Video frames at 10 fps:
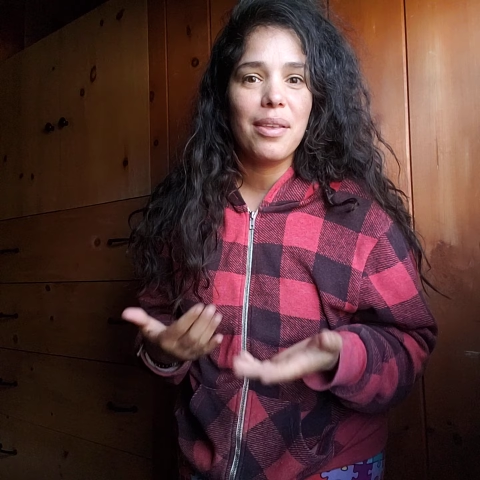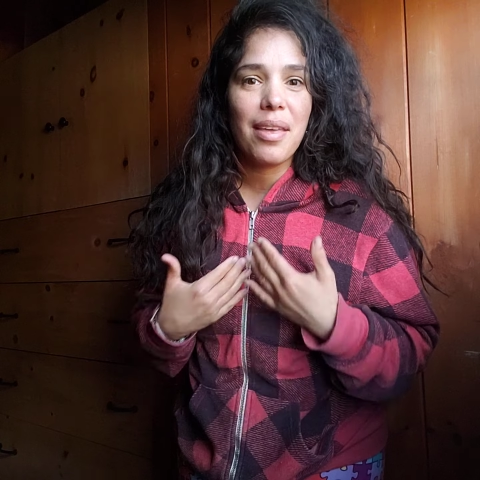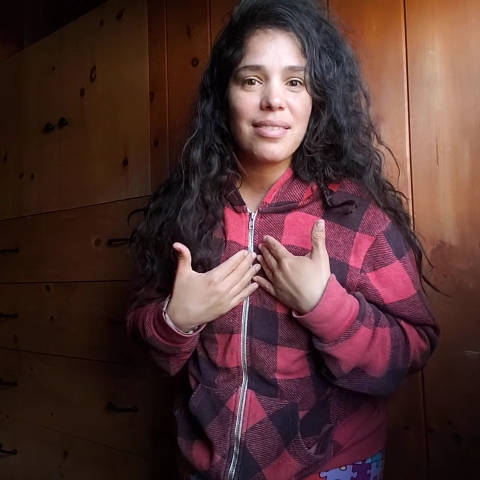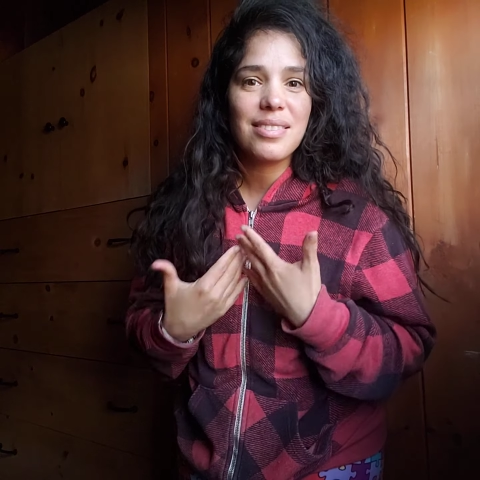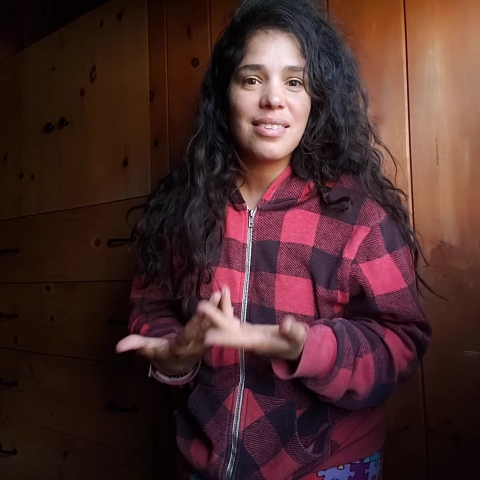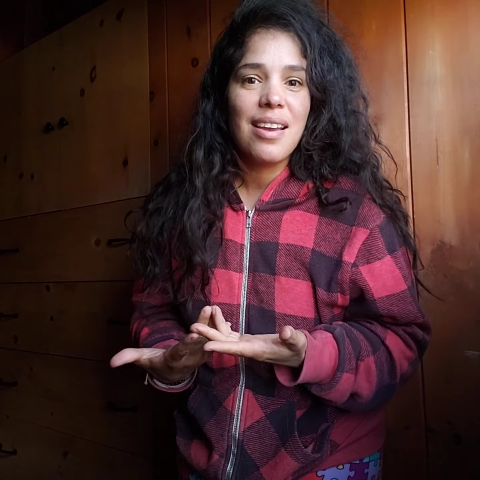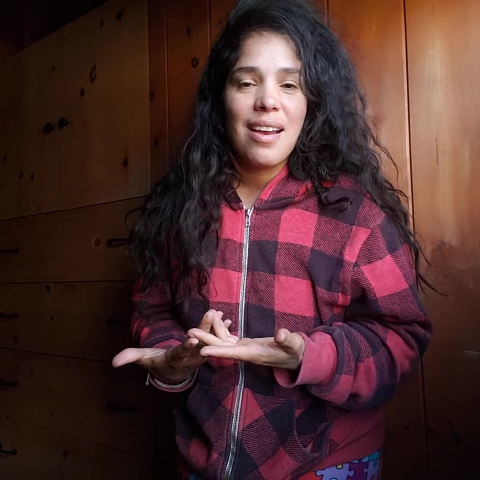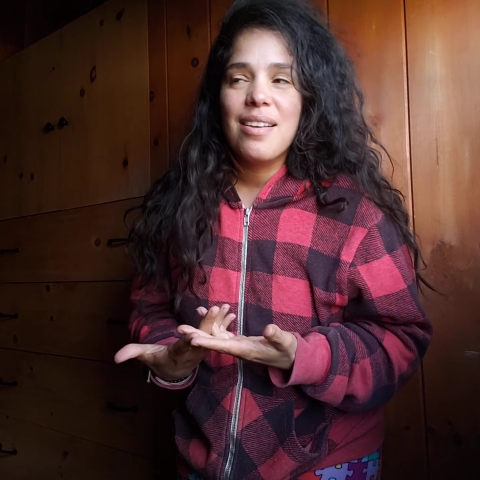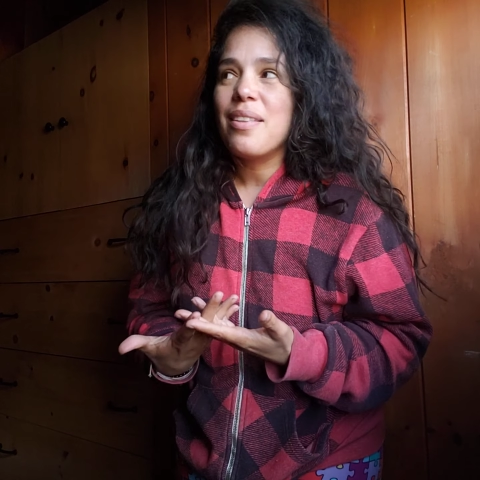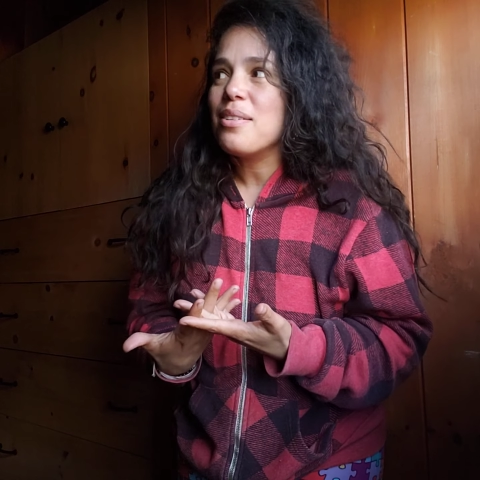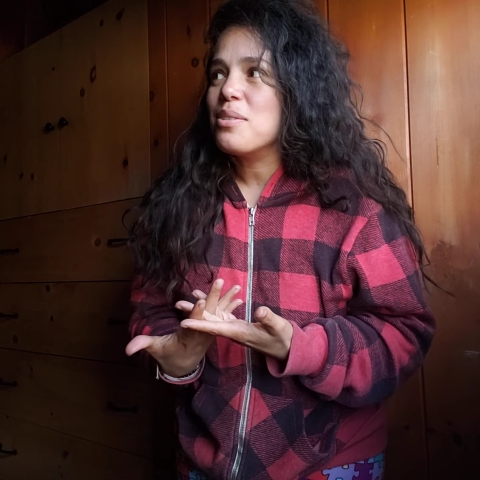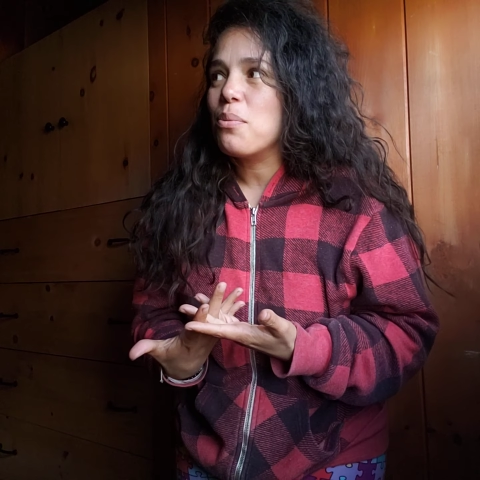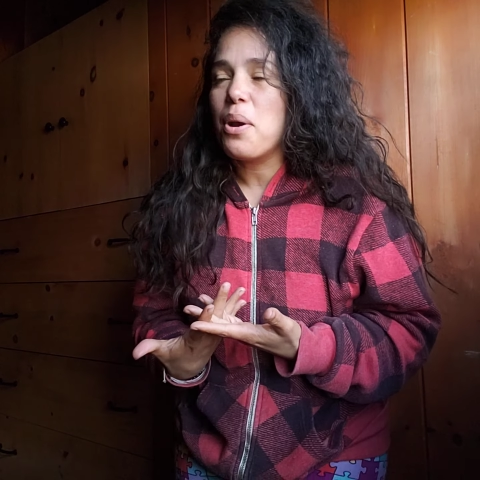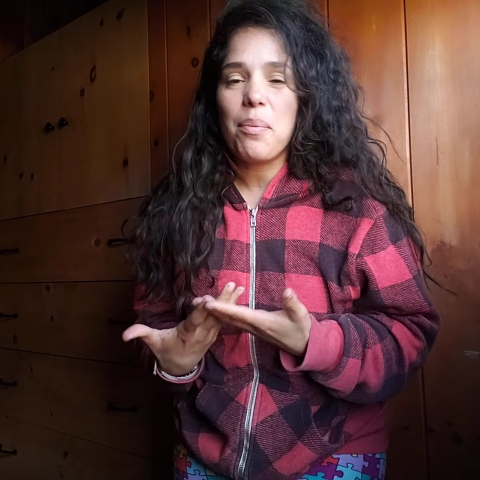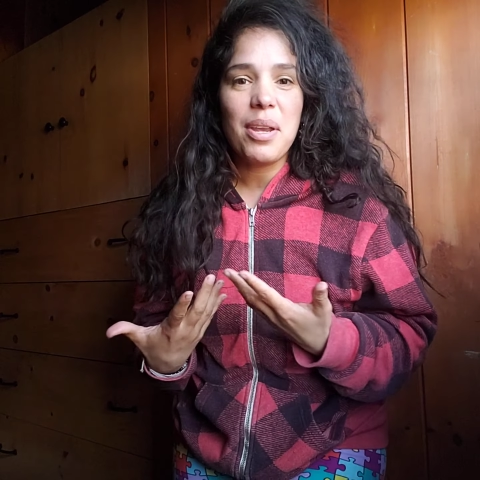And that's
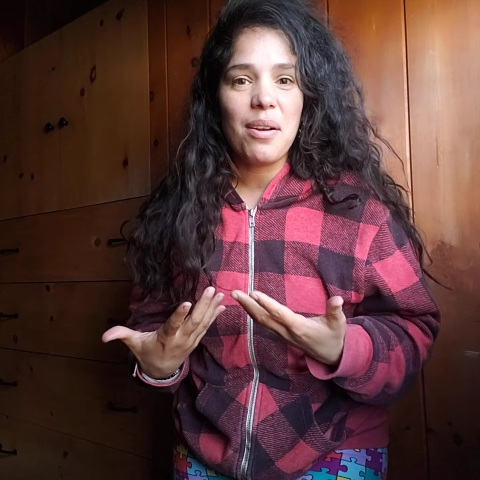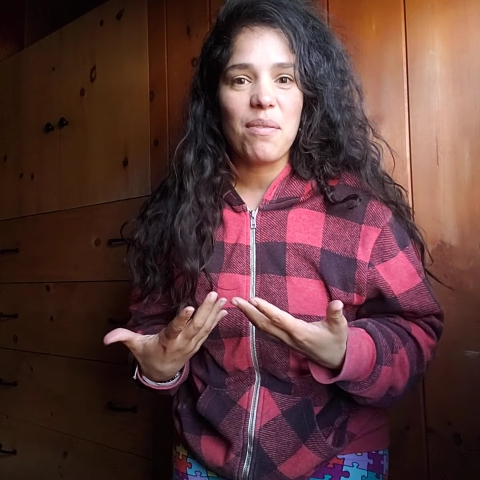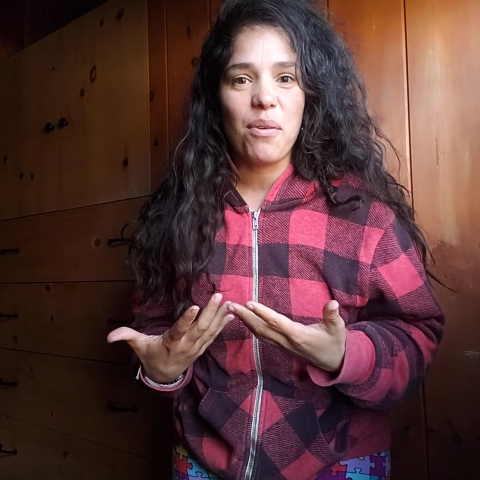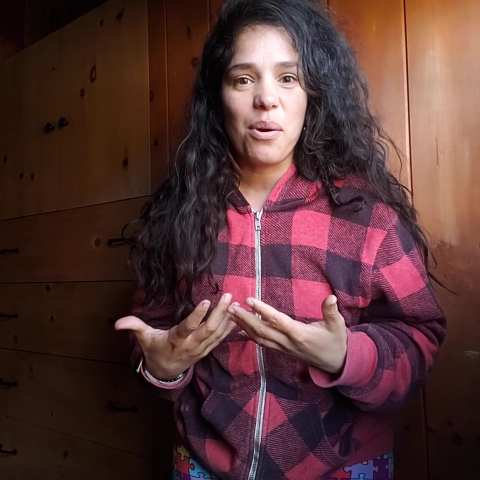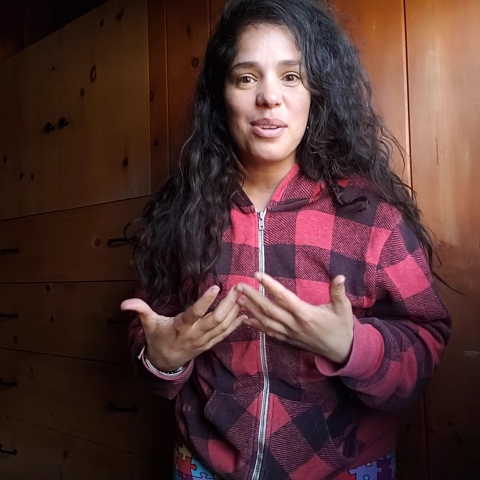what I'm here for,